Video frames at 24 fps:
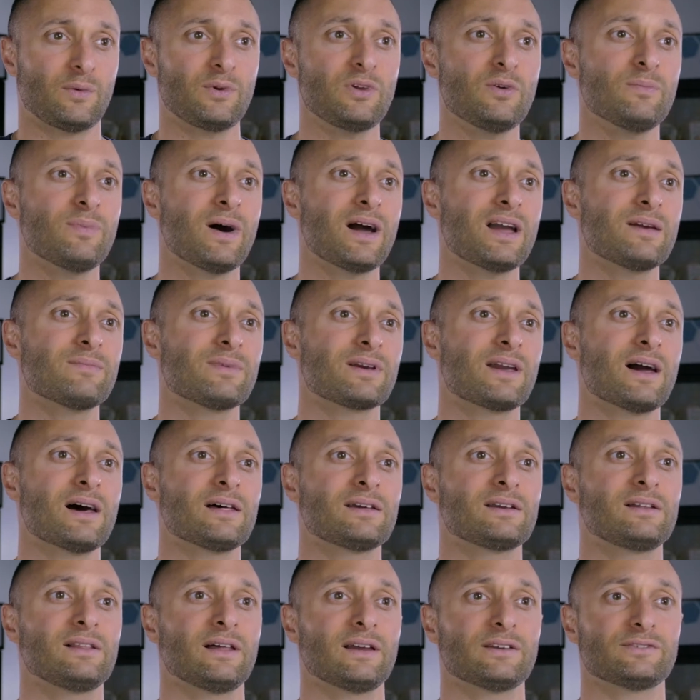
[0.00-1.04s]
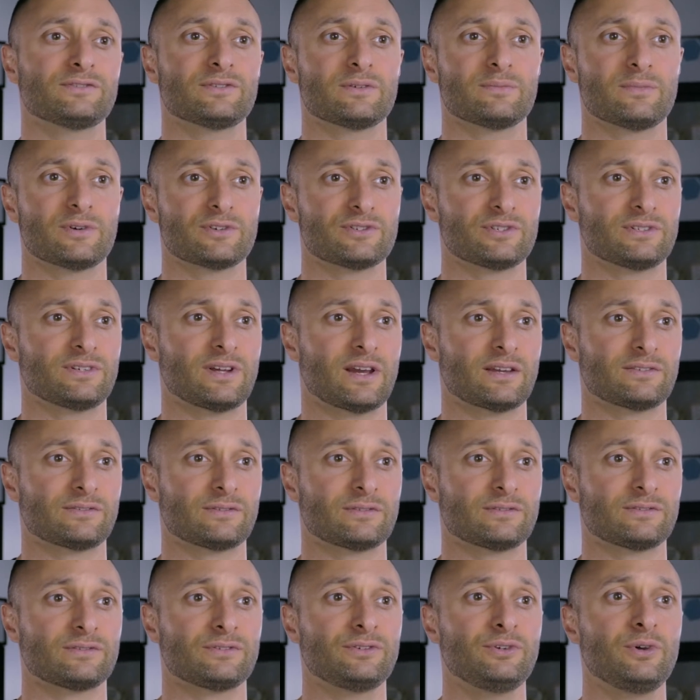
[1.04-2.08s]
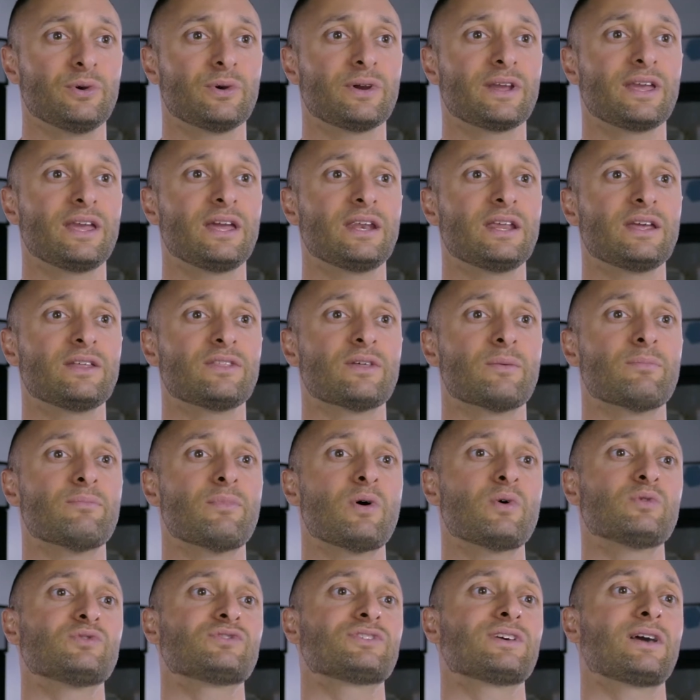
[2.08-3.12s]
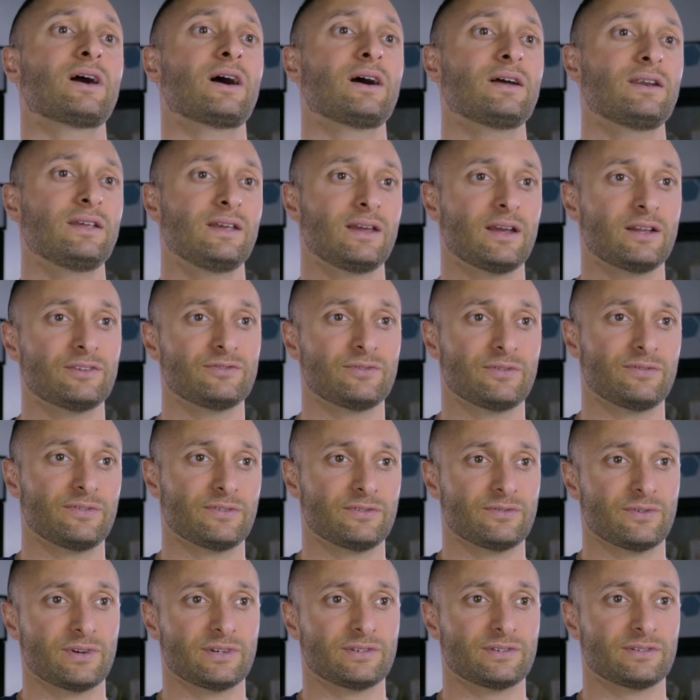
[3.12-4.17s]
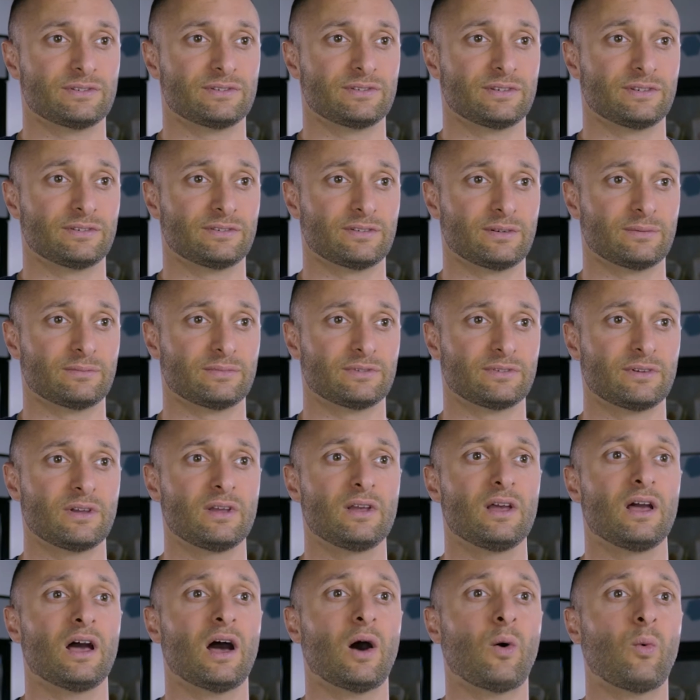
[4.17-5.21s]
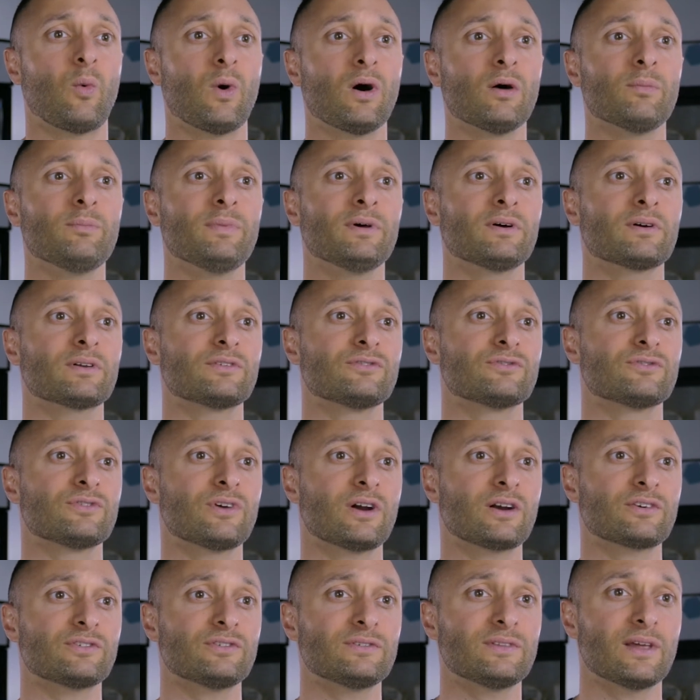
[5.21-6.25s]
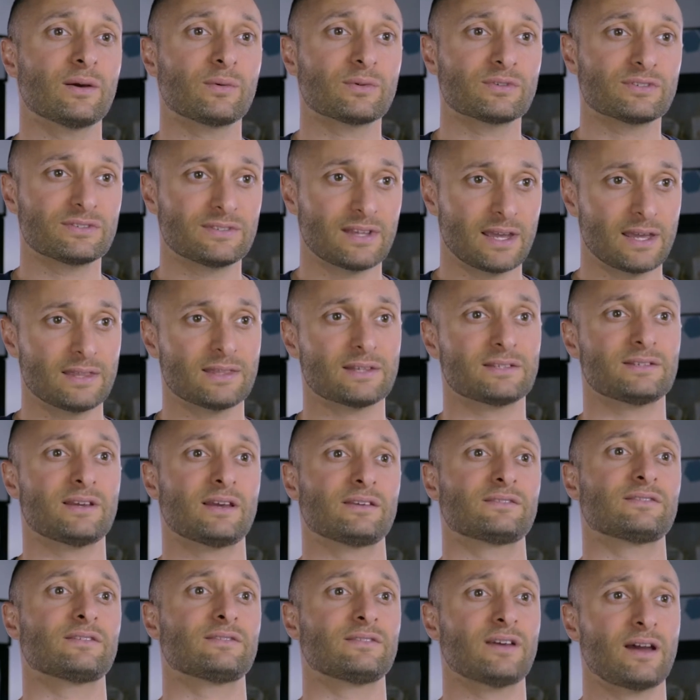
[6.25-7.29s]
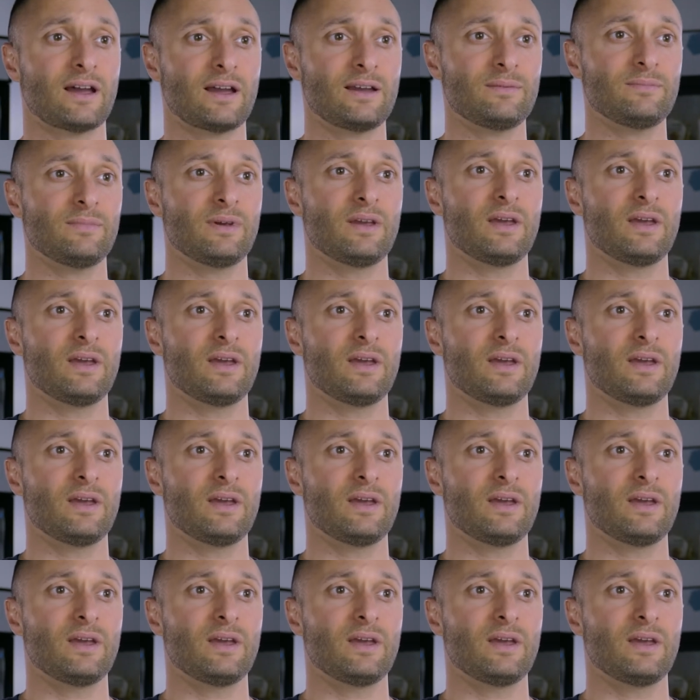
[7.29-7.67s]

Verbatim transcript: when you buy Migali Glassware merchandisers, you're getting the most cutting edge refrigeration systems, a well-built construction that will stand the test of time,